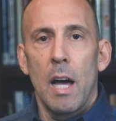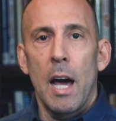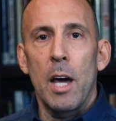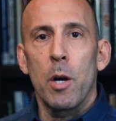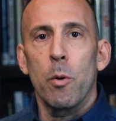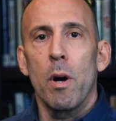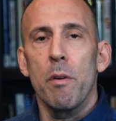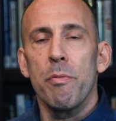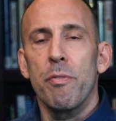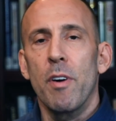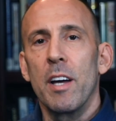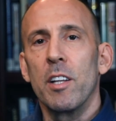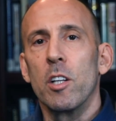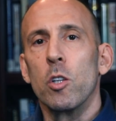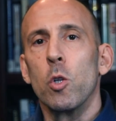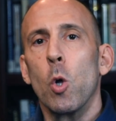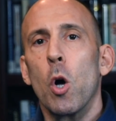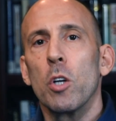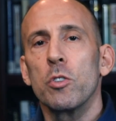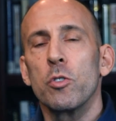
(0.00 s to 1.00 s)
How do I find a
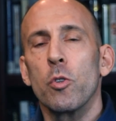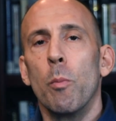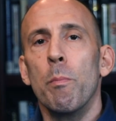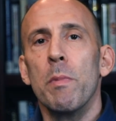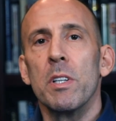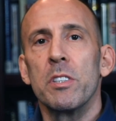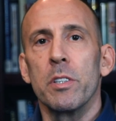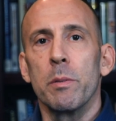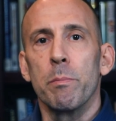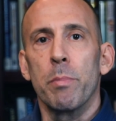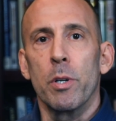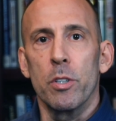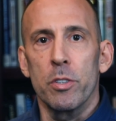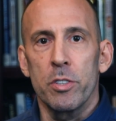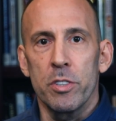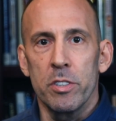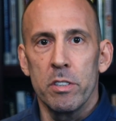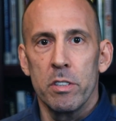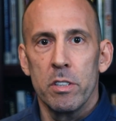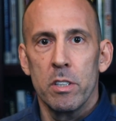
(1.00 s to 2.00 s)
lost or missing
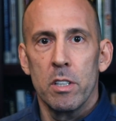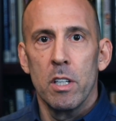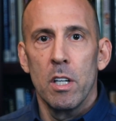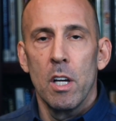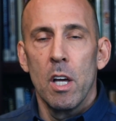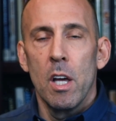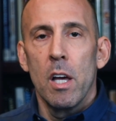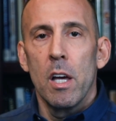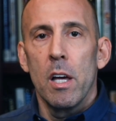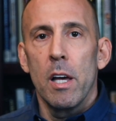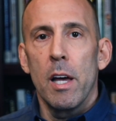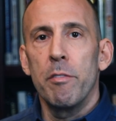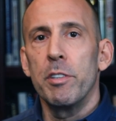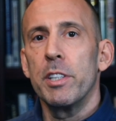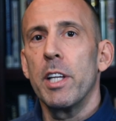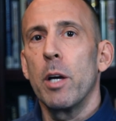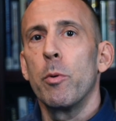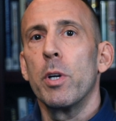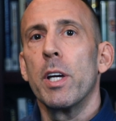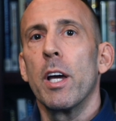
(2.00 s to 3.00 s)
person?
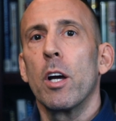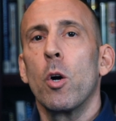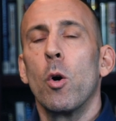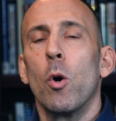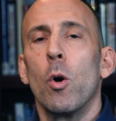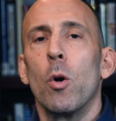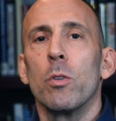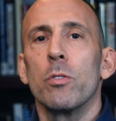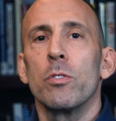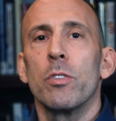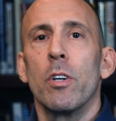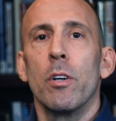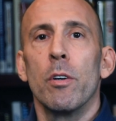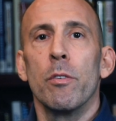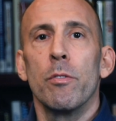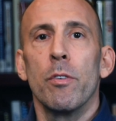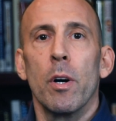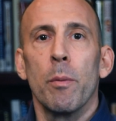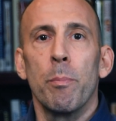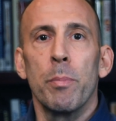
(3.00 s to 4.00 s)
Every day we get calls
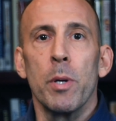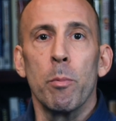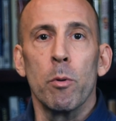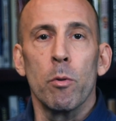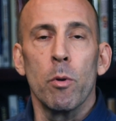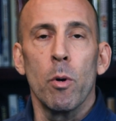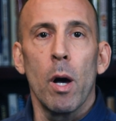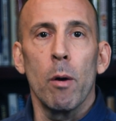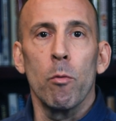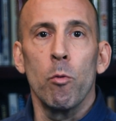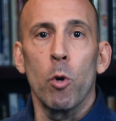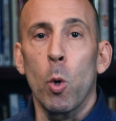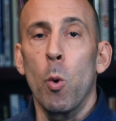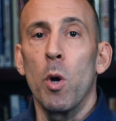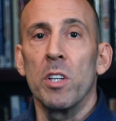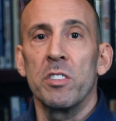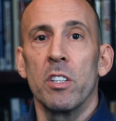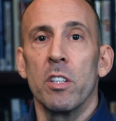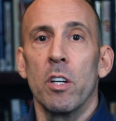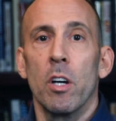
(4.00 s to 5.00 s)
of people
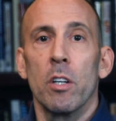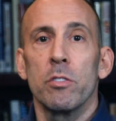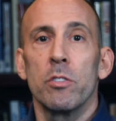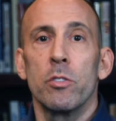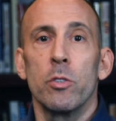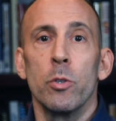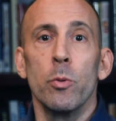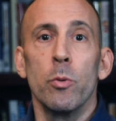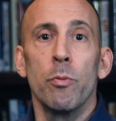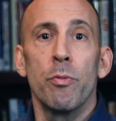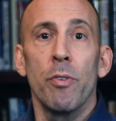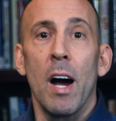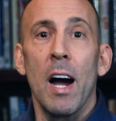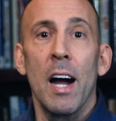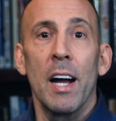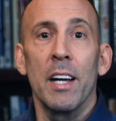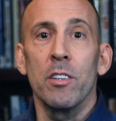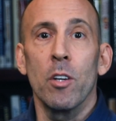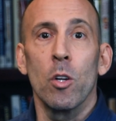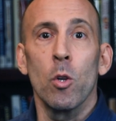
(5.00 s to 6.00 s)
requesting us to
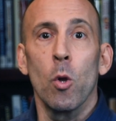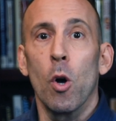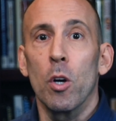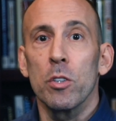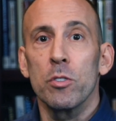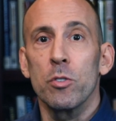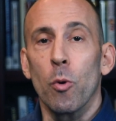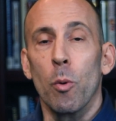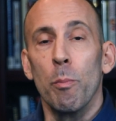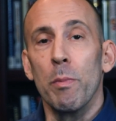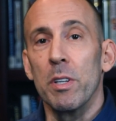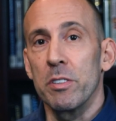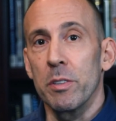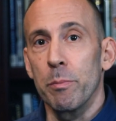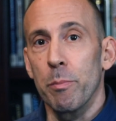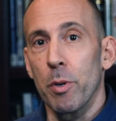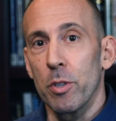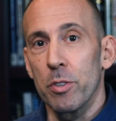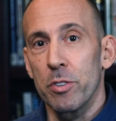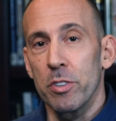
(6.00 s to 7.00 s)
find a lost or
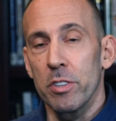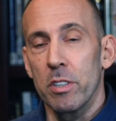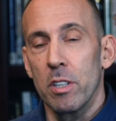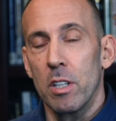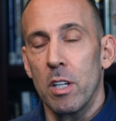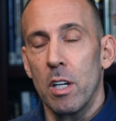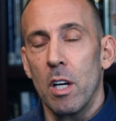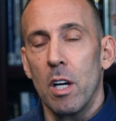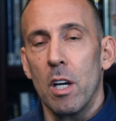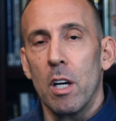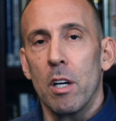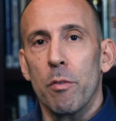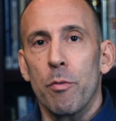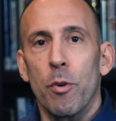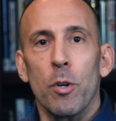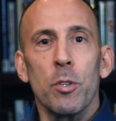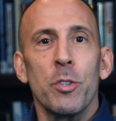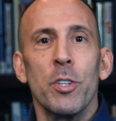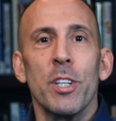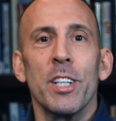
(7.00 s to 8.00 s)
missing person.
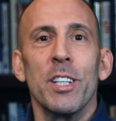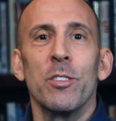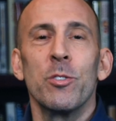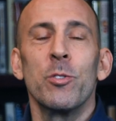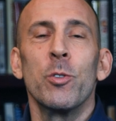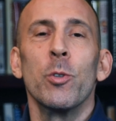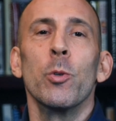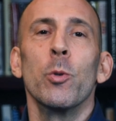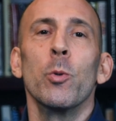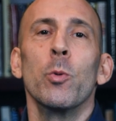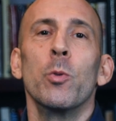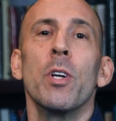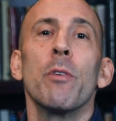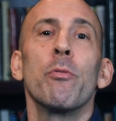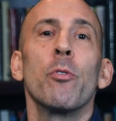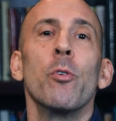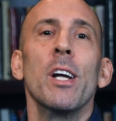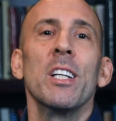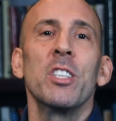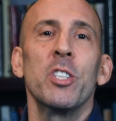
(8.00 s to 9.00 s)
First thing is to
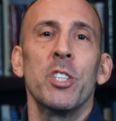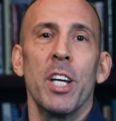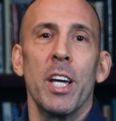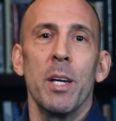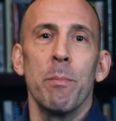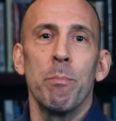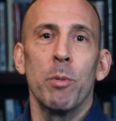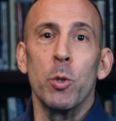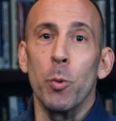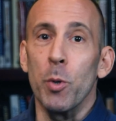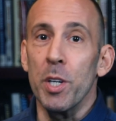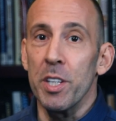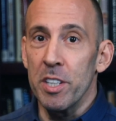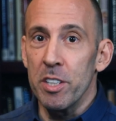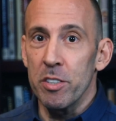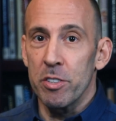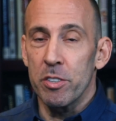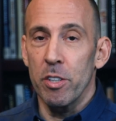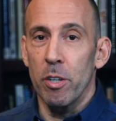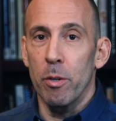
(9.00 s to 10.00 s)
differentiate between
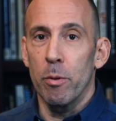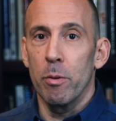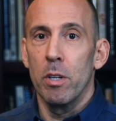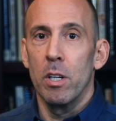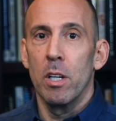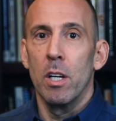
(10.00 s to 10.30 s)
these two.